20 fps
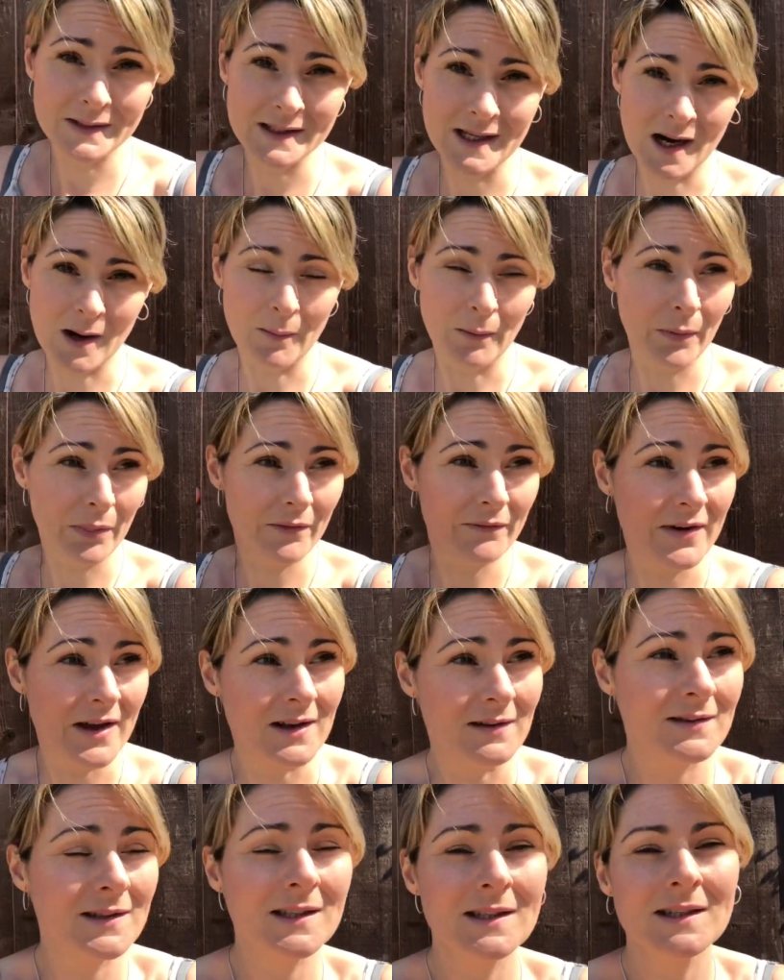sit up on the
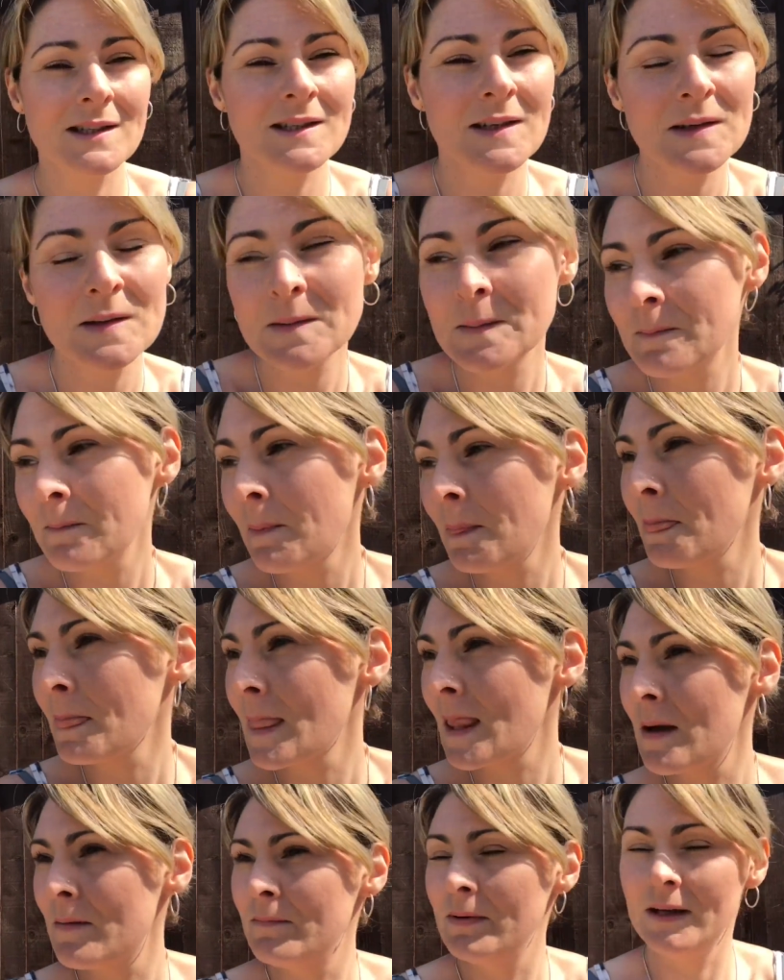fence.
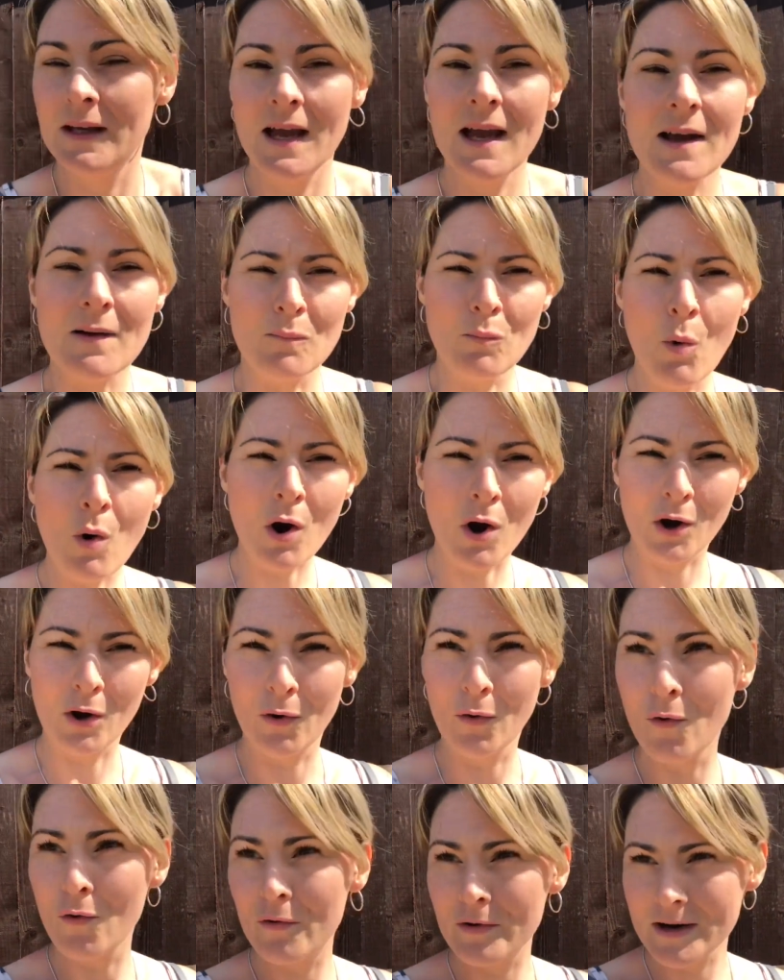But yeah, what a
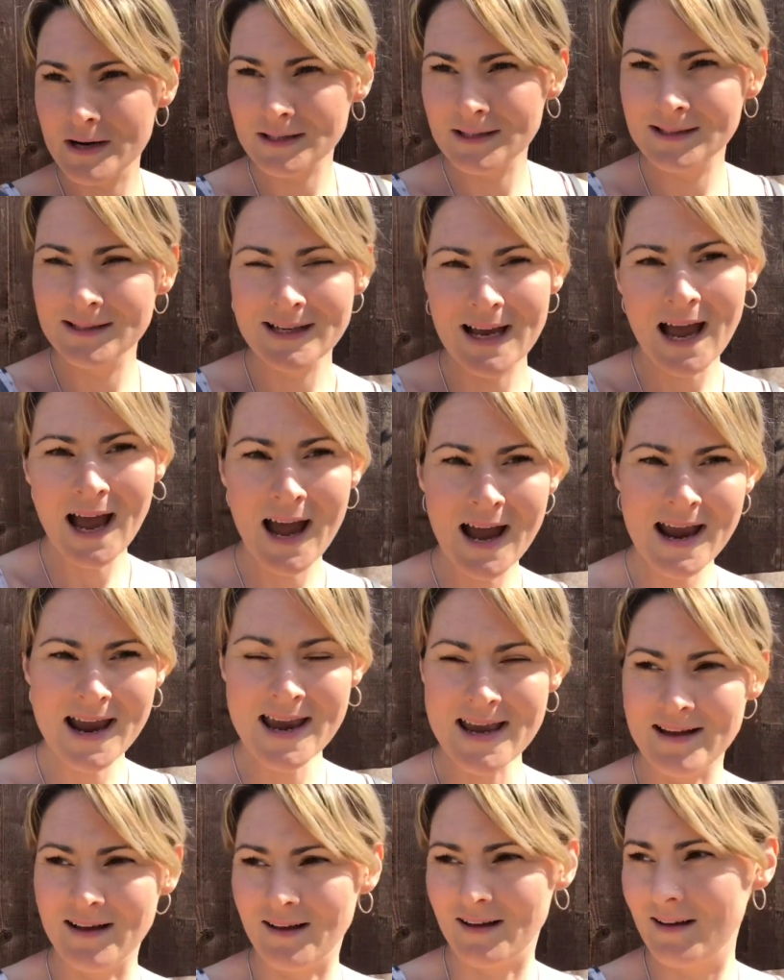glorious
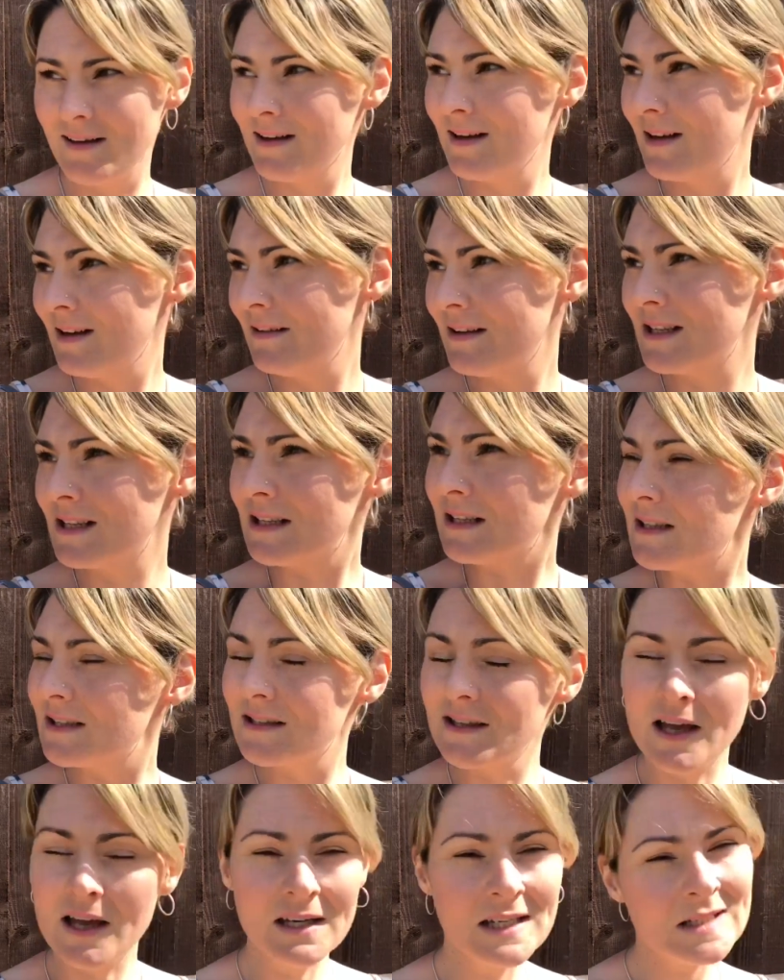day. The
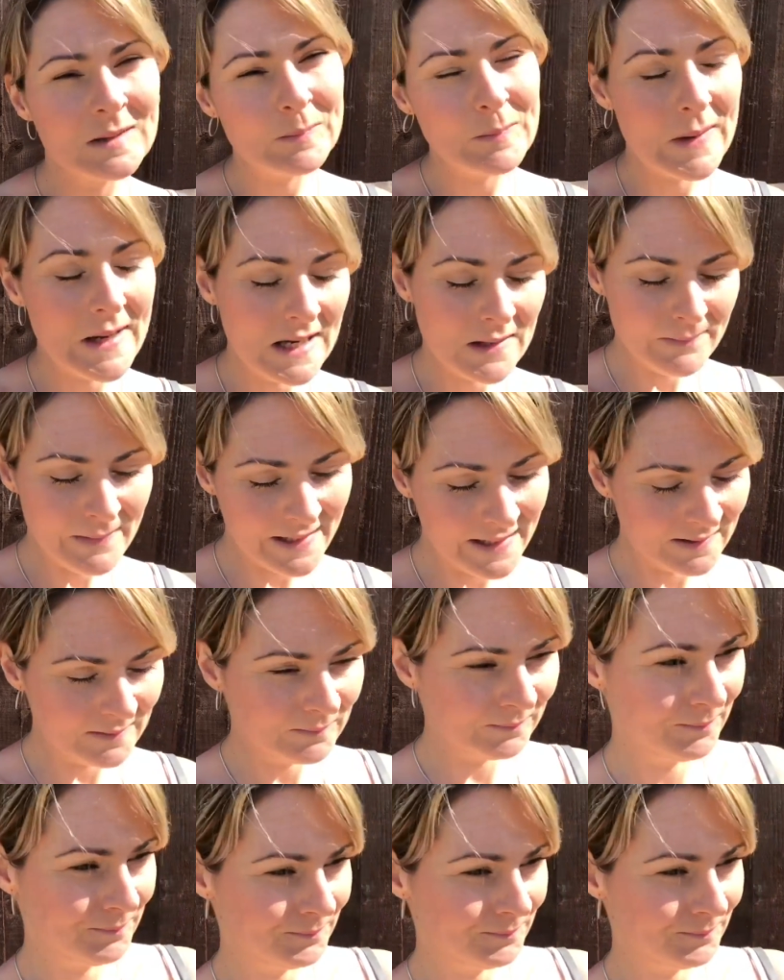sun is beaming.